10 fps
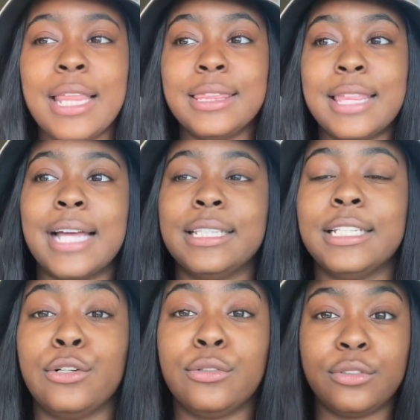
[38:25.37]
that
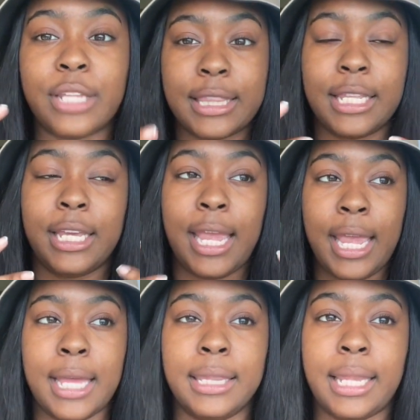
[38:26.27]
they
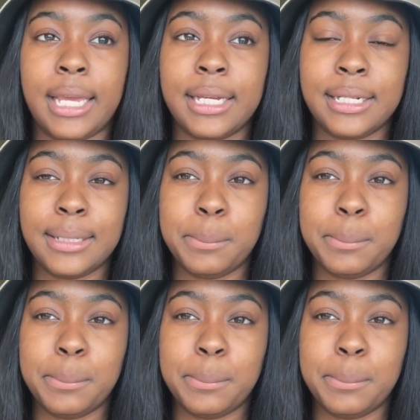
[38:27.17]
can't like